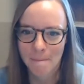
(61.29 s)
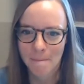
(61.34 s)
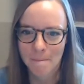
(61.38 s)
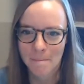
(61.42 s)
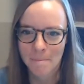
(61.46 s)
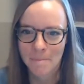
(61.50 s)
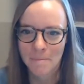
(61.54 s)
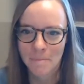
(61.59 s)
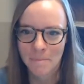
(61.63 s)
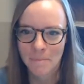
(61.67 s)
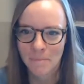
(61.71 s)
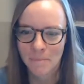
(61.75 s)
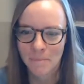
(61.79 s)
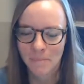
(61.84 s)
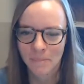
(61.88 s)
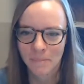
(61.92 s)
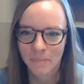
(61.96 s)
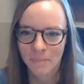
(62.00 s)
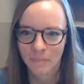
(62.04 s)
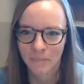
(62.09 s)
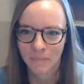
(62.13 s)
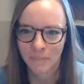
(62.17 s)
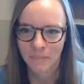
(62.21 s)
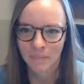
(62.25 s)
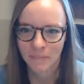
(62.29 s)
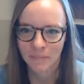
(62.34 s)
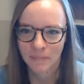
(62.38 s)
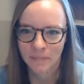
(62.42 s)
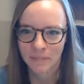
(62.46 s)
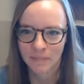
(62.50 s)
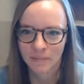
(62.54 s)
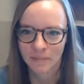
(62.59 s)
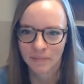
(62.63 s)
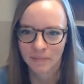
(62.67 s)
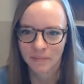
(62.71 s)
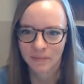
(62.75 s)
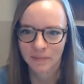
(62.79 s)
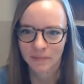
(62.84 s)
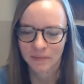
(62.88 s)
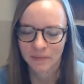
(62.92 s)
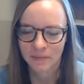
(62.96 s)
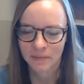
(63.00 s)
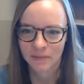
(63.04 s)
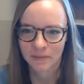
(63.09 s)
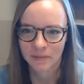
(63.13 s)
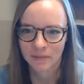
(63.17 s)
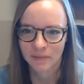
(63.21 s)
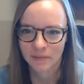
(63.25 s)

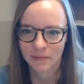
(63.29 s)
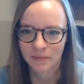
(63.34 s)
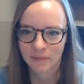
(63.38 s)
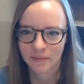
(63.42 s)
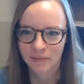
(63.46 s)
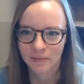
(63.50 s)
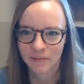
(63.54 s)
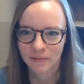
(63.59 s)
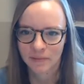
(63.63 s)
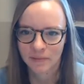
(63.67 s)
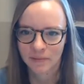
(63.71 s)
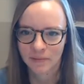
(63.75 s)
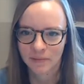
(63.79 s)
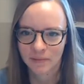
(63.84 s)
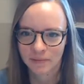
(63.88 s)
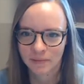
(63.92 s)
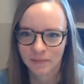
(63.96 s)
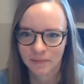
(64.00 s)
(not speaking)